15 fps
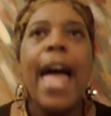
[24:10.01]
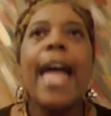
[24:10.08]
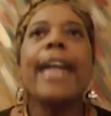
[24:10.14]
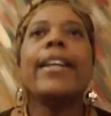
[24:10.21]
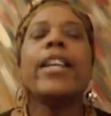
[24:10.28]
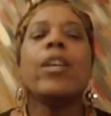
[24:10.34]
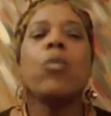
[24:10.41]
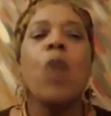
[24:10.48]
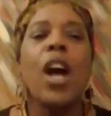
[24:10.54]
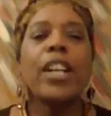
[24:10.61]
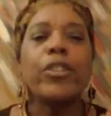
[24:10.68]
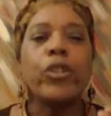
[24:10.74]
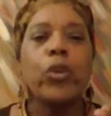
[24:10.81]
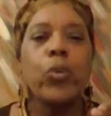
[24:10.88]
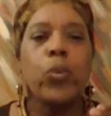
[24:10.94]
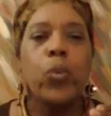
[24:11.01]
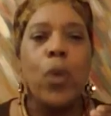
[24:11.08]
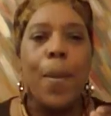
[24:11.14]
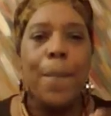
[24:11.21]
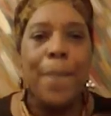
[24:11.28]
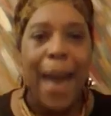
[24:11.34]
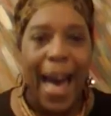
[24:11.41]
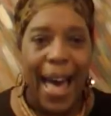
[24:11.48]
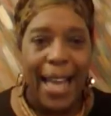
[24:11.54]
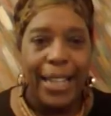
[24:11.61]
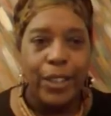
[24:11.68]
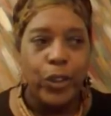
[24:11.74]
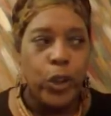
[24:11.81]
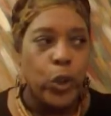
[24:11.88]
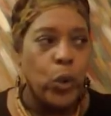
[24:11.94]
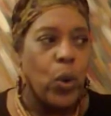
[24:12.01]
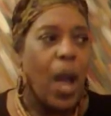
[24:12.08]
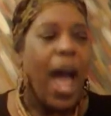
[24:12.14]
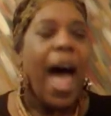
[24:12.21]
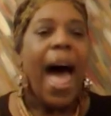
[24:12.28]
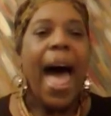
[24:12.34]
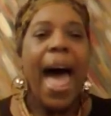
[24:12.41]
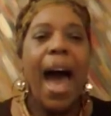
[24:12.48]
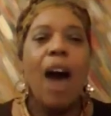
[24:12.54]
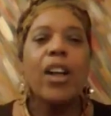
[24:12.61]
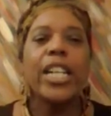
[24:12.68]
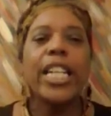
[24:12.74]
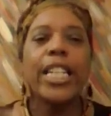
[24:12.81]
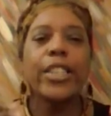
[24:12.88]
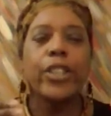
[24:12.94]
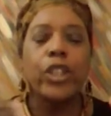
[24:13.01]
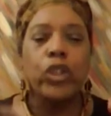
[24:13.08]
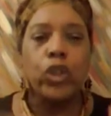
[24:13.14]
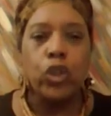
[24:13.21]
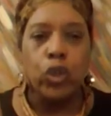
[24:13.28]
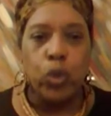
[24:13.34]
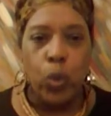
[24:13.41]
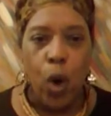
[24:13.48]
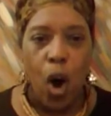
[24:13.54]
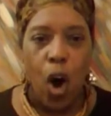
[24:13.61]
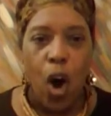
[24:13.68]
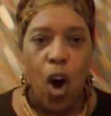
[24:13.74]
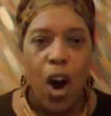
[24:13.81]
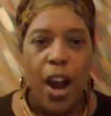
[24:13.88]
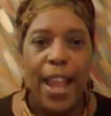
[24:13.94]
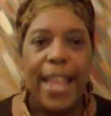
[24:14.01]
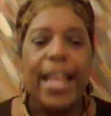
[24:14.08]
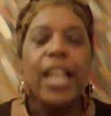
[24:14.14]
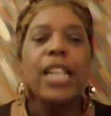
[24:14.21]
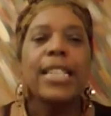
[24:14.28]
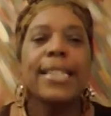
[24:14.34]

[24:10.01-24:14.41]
And he wanted to remind you how he destroyed